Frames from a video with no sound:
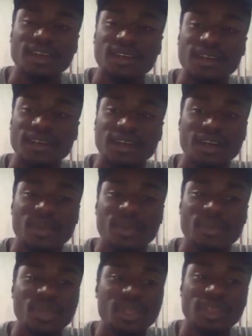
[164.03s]

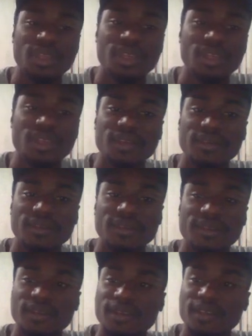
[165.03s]
maybe
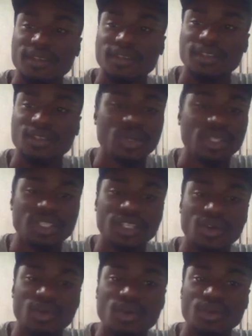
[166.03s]
trading
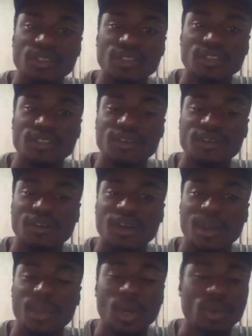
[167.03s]
course
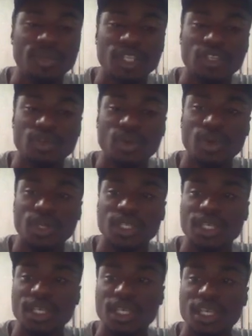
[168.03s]
about Bitcoin.
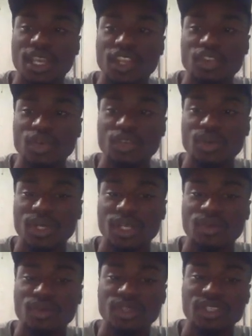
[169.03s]
And what you want to
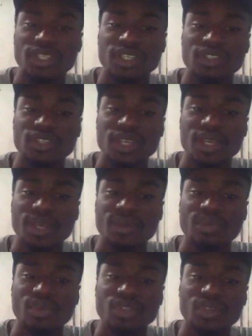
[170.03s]
do is just
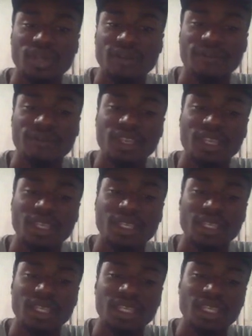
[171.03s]
put your an affiliate
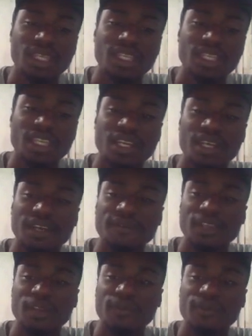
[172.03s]
link in here
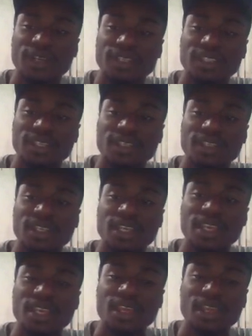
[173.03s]
after you've answered
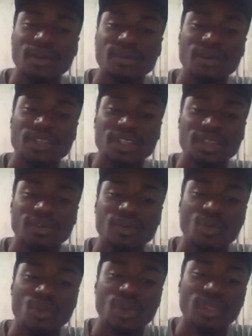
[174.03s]
the question
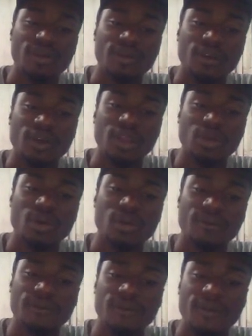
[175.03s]
with a lot
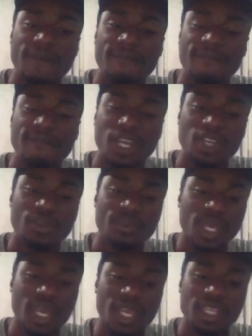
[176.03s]
of value
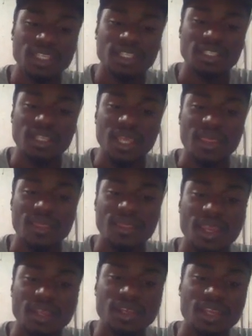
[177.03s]
behind it.
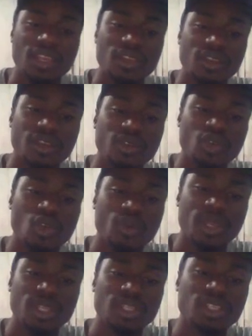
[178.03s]
Then you can
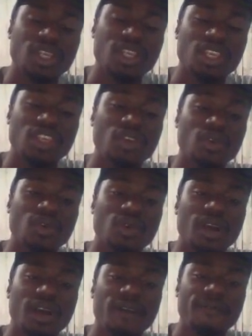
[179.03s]
recommend your
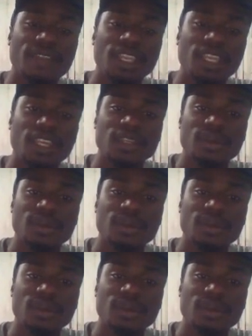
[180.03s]
affiliate